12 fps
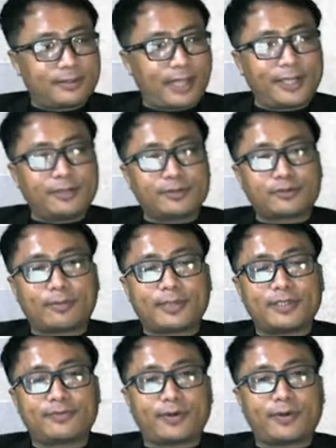Thank you so
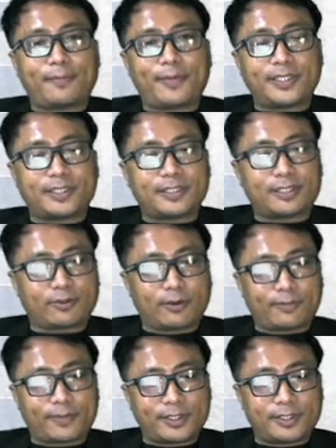much for your patience and
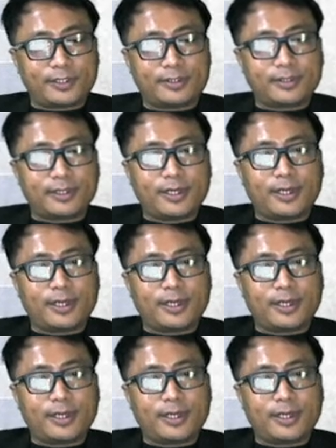cooperations.